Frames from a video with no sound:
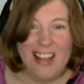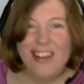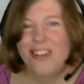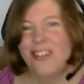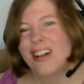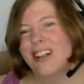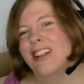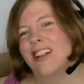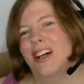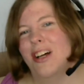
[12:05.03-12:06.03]
oh
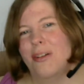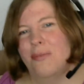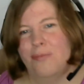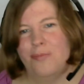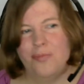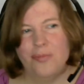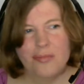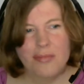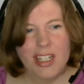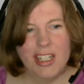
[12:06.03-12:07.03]
well.
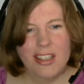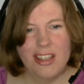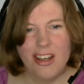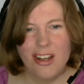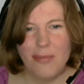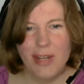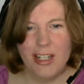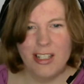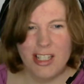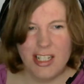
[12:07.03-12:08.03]
But the
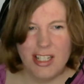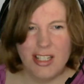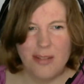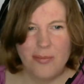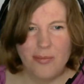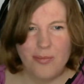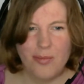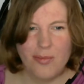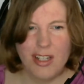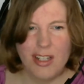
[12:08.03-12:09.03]
automated system
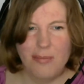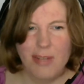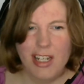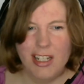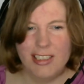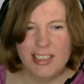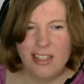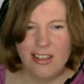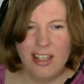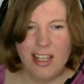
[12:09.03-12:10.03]
made it
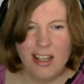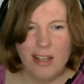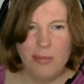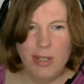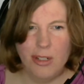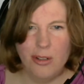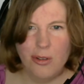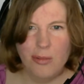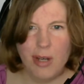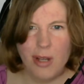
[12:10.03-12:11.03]
sound like I'd be
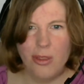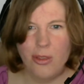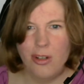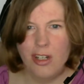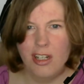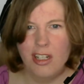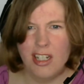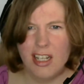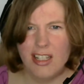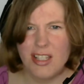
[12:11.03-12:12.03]
doing about 3
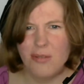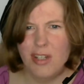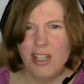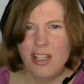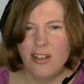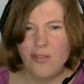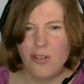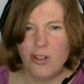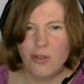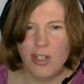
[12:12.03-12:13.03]
days a week
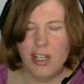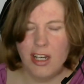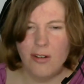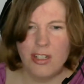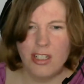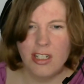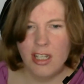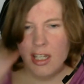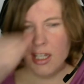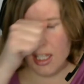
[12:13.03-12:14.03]
for 20 hours,
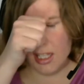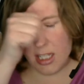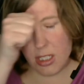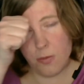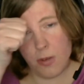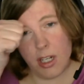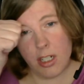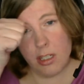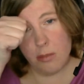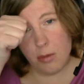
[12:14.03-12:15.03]
and that's
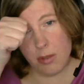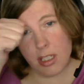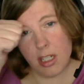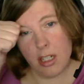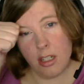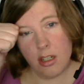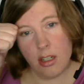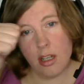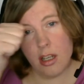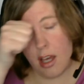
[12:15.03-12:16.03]
fine to me because
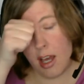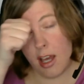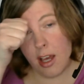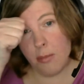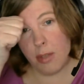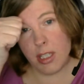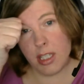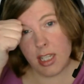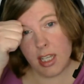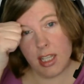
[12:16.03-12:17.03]
I have been
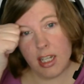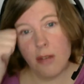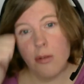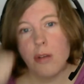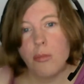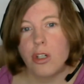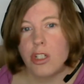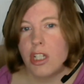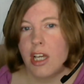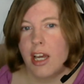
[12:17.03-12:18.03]
saying that I want more
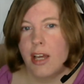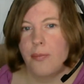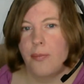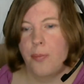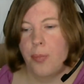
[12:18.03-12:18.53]
time